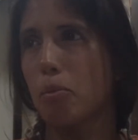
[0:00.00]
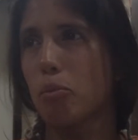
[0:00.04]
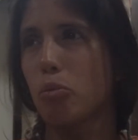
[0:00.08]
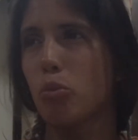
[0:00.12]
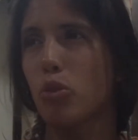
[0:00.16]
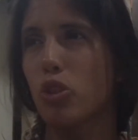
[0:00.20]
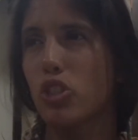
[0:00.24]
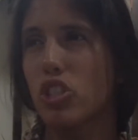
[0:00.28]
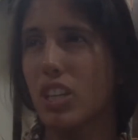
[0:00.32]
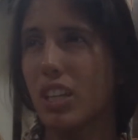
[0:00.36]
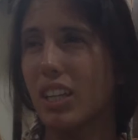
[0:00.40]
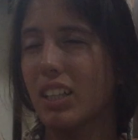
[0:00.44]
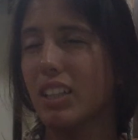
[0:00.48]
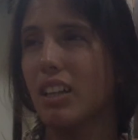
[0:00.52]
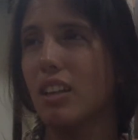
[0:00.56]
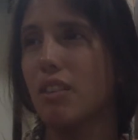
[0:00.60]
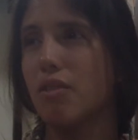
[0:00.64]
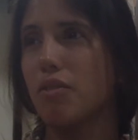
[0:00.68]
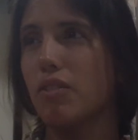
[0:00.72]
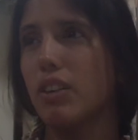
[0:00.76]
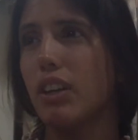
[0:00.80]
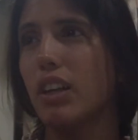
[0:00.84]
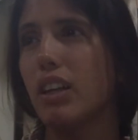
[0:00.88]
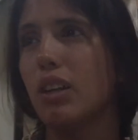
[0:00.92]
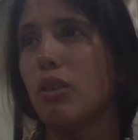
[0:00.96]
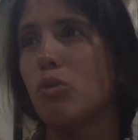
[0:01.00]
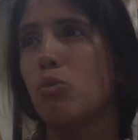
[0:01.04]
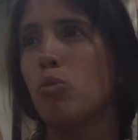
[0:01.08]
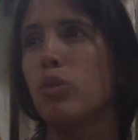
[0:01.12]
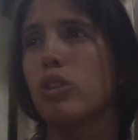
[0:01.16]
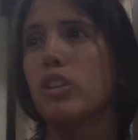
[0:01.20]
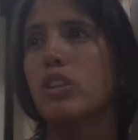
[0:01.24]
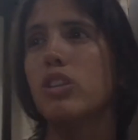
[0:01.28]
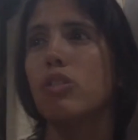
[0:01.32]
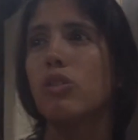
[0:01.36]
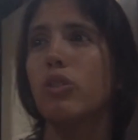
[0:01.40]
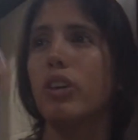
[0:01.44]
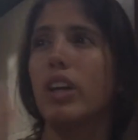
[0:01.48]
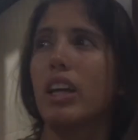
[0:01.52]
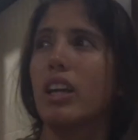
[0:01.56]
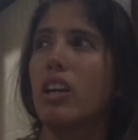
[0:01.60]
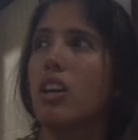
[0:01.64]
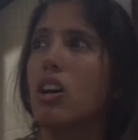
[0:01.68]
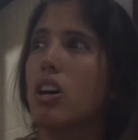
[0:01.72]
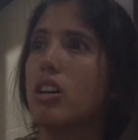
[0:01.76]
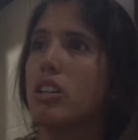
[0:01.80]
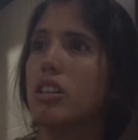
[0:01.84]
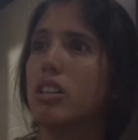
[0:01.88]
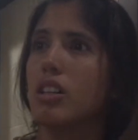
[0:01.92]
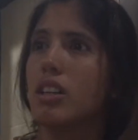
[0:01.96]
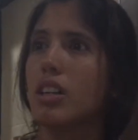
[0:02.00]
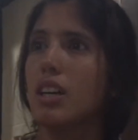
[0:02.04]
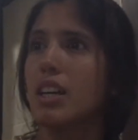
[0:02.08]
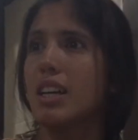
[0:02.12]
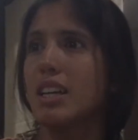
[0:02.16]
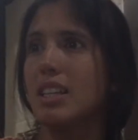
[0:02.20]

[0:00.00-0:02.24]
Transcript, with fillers: project that feeling when you cannot